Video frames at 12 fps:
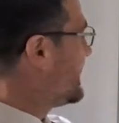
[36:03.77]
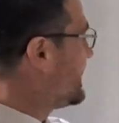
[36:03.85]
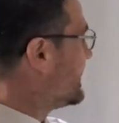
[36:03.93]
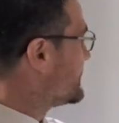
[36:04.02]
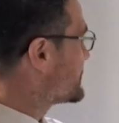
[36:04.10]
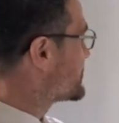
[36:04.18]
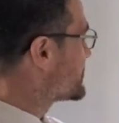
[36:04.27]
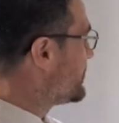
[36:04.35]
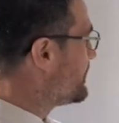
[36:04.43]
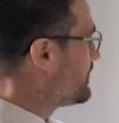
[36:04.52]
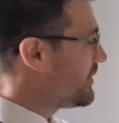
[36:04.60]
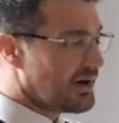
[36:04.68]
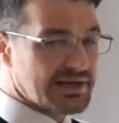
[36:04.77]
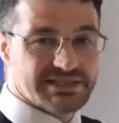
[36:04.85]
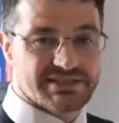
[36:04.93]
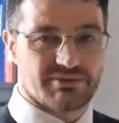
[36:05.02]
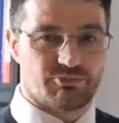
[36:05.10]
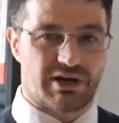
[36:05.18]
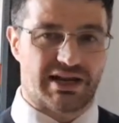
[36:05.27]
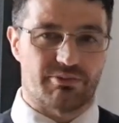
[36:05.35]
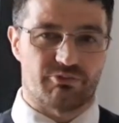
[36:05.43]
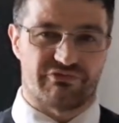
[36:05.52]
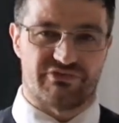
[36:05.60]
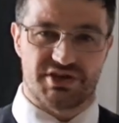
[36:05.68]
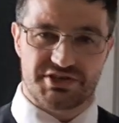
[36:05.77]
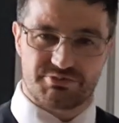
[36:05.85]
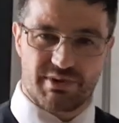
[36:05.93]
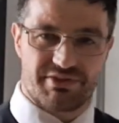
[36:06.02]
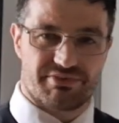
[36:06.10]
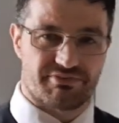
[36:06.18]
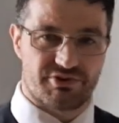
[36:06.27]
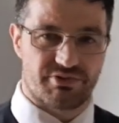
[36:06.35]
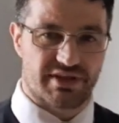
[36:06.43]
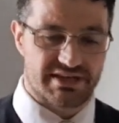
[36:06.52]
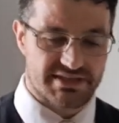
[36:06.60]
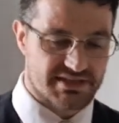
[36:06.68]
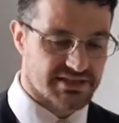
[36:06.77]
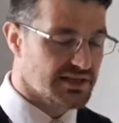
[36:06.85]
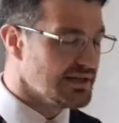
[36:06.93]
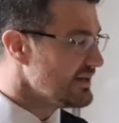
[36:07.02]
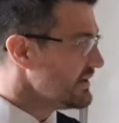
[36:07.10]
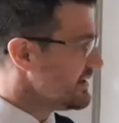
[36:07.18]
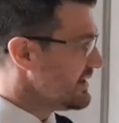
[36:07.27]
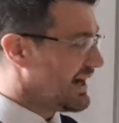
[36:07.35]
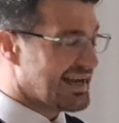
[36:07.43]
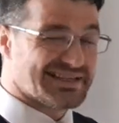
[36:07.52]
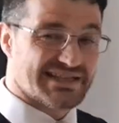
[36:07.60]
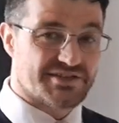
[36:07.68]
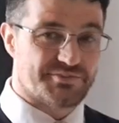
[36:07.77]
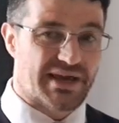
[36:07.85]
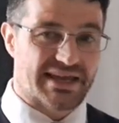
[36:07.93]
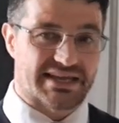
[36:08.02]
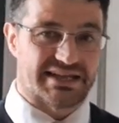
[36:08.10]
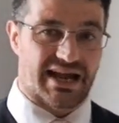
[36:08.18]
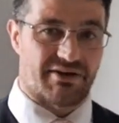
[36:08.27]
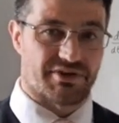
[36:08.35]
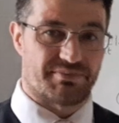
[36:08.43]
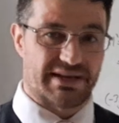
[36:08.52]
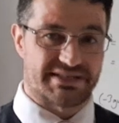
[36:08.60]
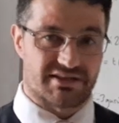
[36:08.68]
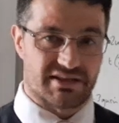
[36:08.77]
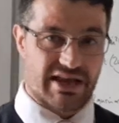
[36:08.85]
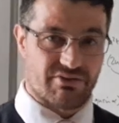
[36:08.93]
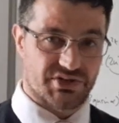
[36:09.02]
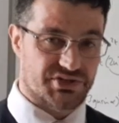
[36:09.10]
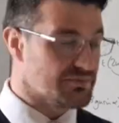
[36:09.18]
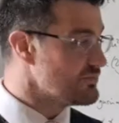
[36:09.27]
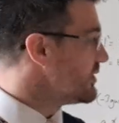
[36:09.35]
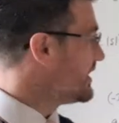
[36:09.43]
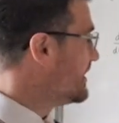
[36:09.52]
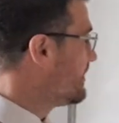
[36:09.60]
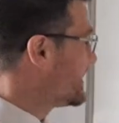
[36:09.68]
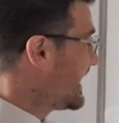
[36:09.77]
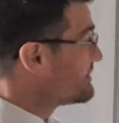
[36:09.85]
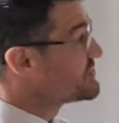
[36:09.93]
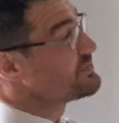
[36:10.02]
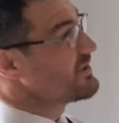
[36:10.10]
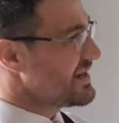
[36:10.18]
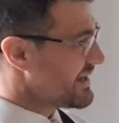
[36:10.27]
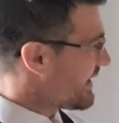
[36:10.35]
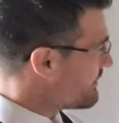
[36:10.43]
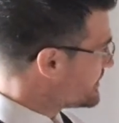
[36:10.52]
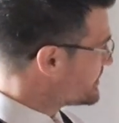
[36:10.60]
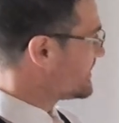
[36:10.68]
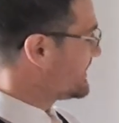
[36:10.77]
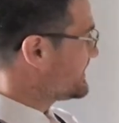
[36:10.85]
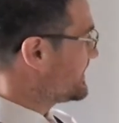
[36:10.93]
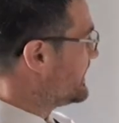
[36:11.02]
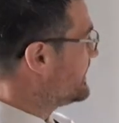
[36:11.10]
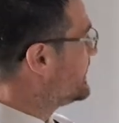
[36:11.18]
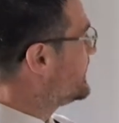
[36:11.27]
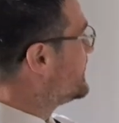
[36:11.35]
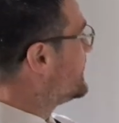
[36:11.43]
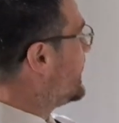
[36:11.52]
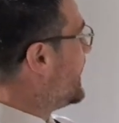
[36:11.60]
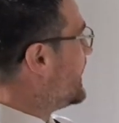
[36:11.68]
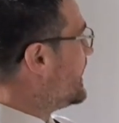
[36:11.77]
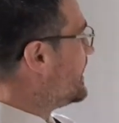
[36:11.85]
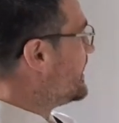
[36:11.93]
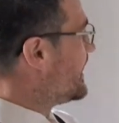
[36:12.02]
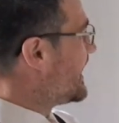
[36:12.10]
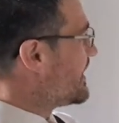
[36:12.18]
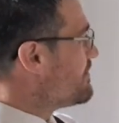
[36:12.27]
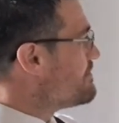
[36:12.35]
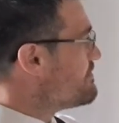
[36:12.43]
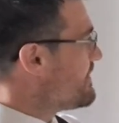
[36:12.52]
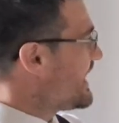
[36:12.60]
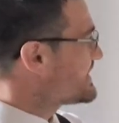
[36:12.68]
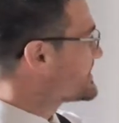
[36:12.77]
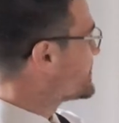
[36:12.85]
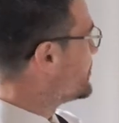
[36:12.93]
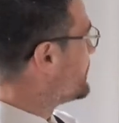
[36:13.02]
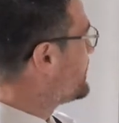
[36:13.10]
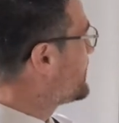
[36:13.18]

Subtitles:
some point when I first went through this, I did make an arithmetical error somewhere, or an algebraic error, should I say. I messed up